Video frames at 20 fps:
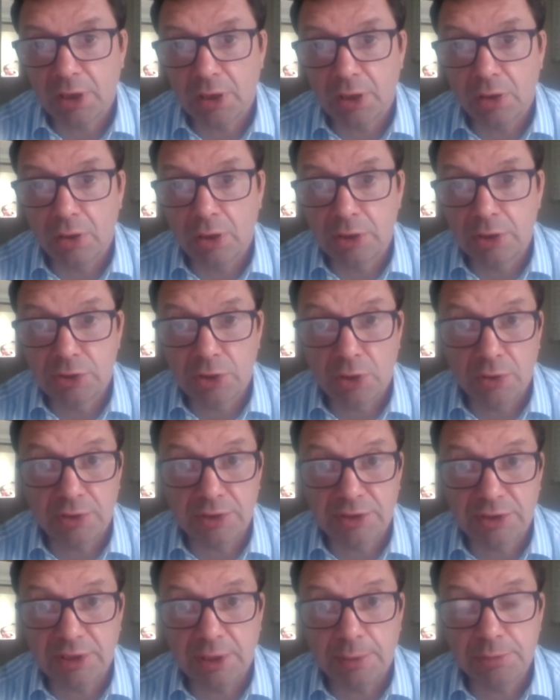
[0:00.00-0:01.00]
Autologous
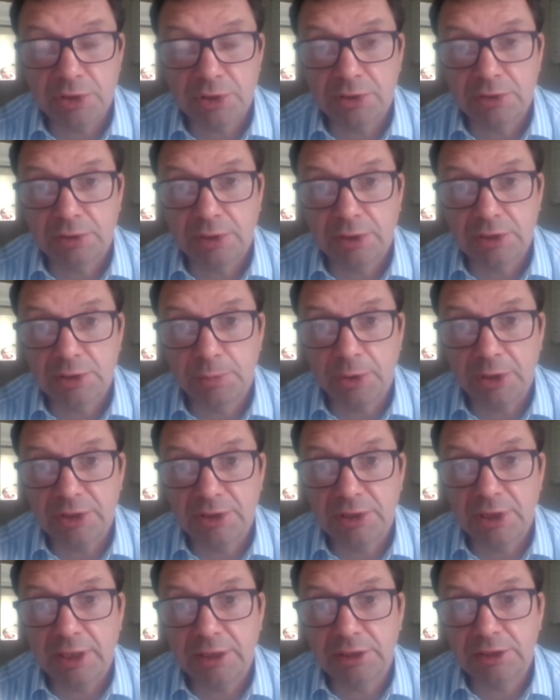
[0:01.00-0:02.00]
stem cell
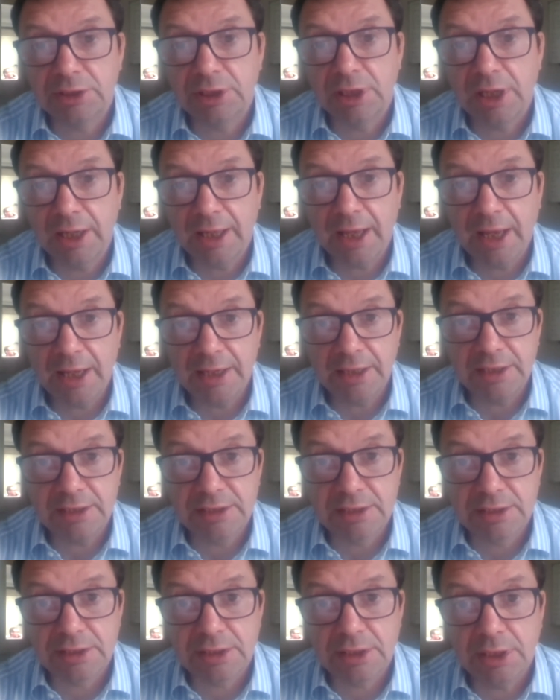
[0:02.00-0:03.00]
transplantation, again,
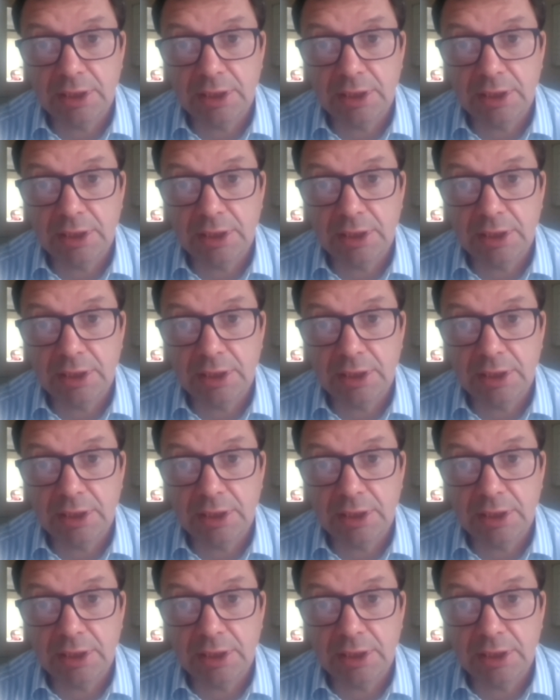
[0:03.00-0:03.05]
is